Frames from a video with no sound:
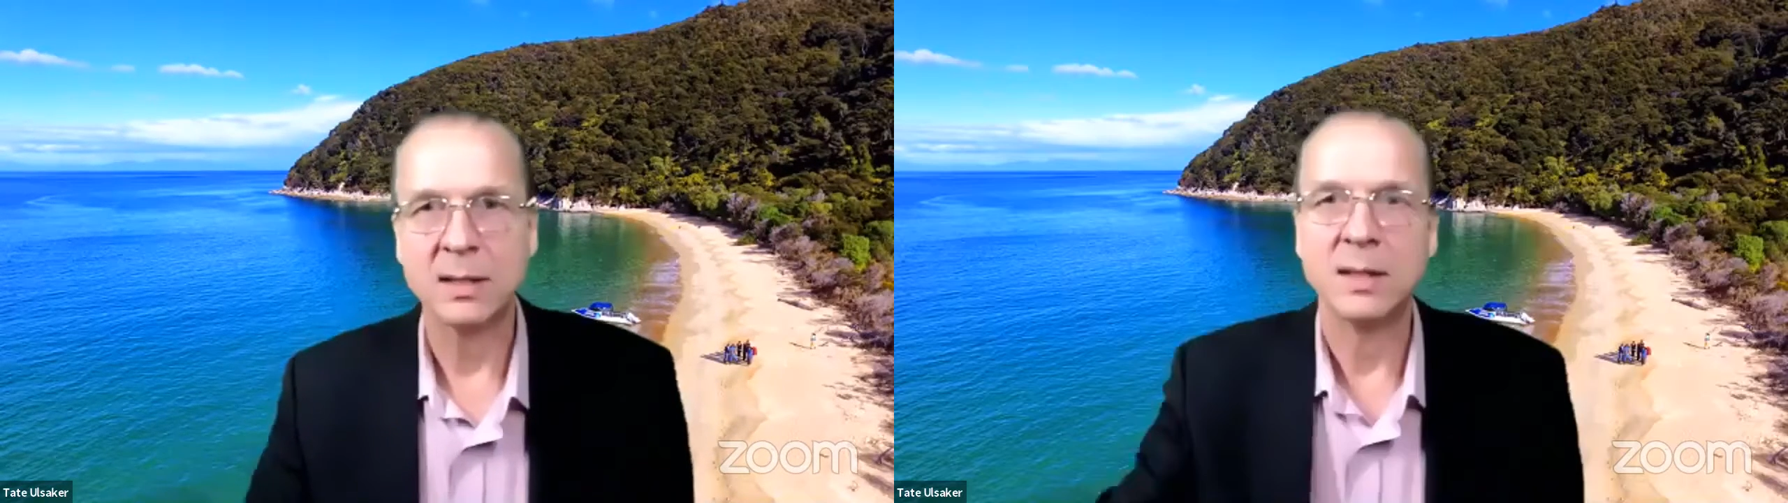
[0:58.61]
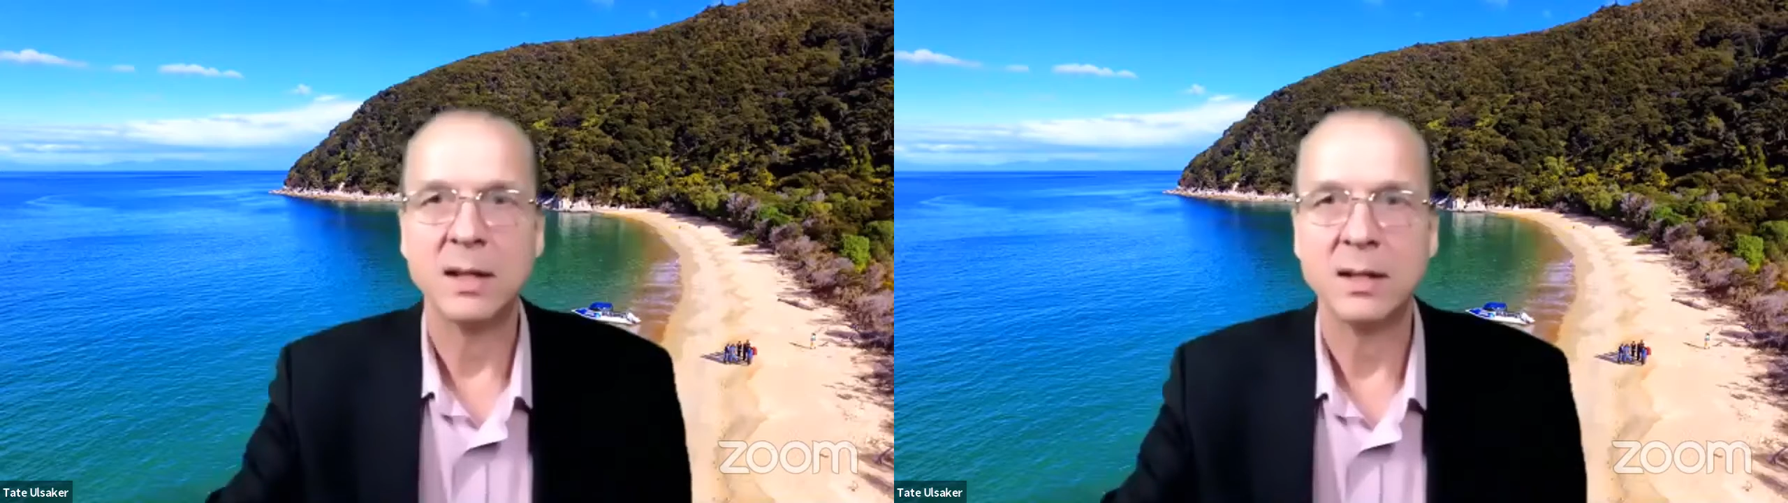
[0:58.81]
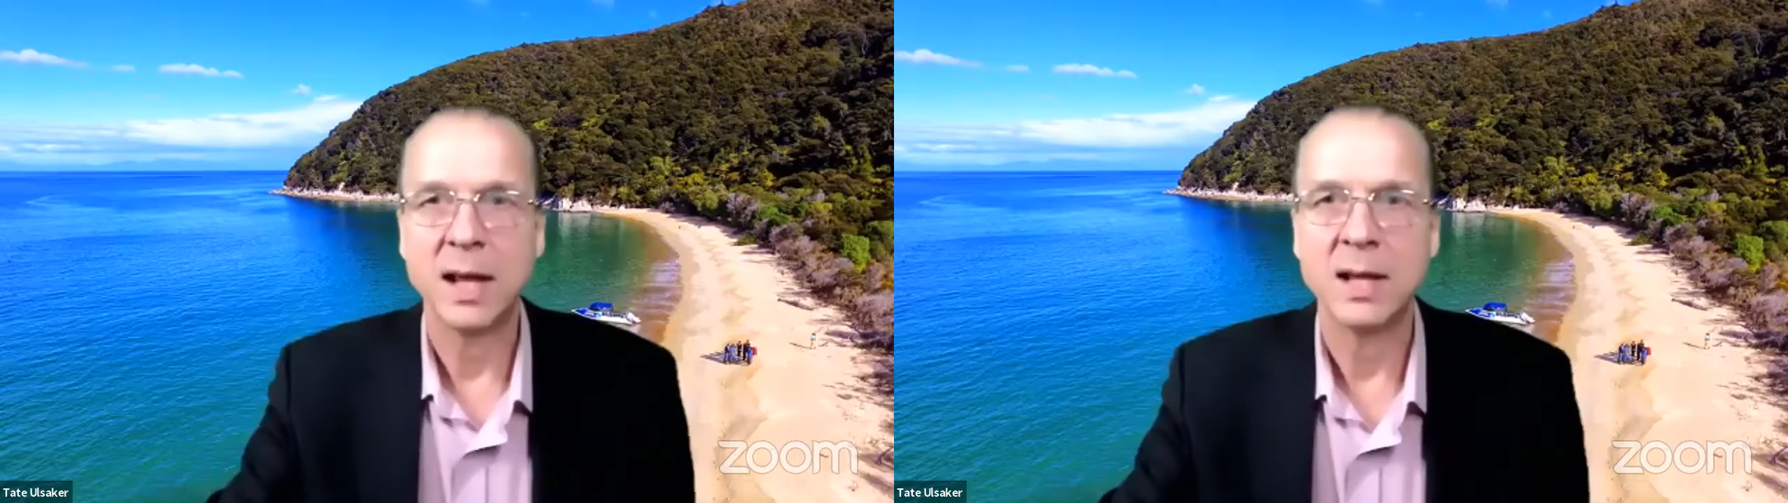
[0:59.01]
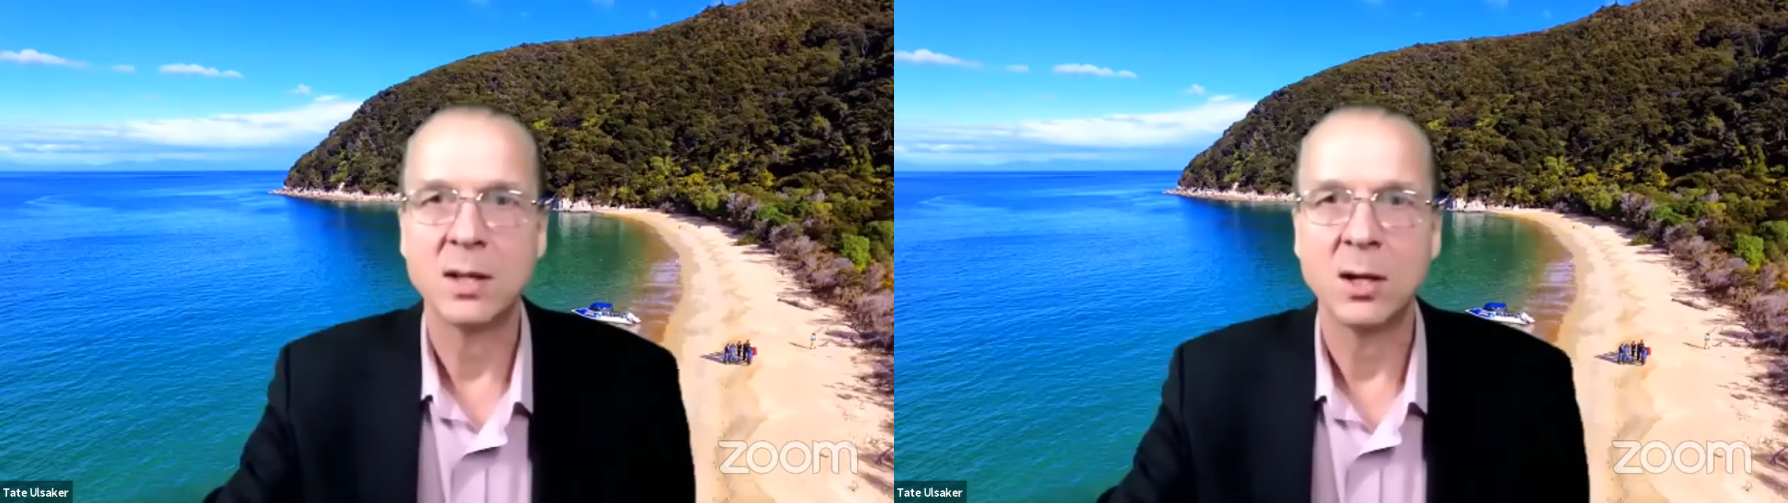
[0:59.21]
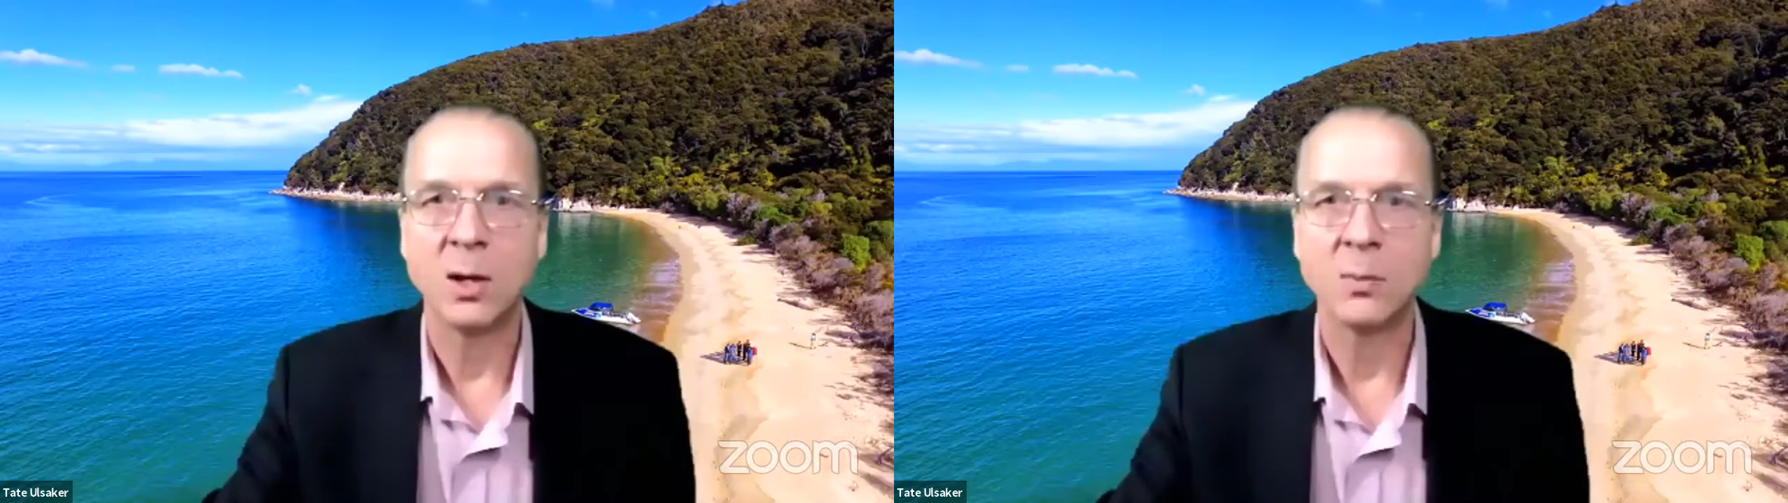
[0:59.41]
has
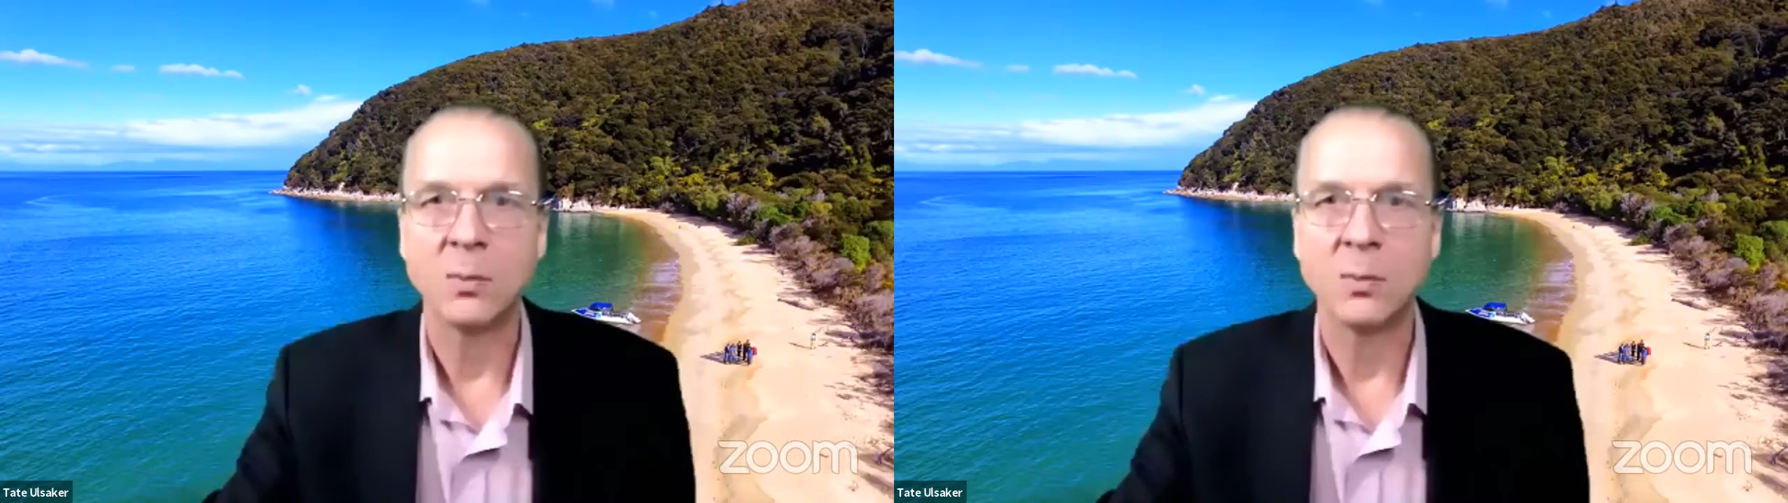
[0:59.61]
helped